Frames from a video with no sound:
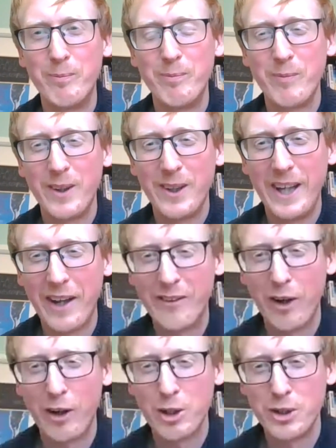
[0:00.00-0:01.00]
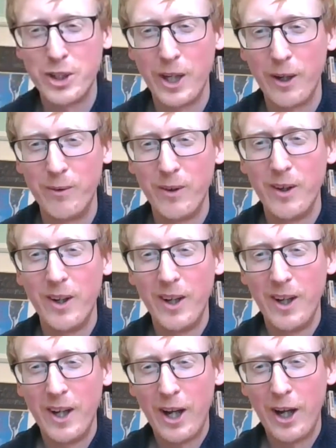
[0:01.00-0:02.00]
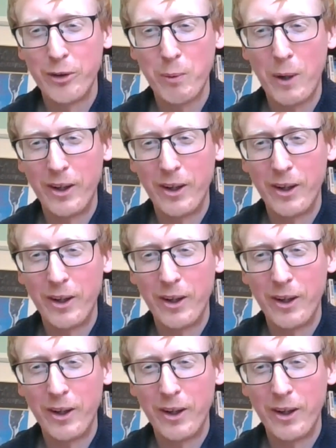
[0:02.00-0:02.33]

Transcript: yeah stay in touch with you as well.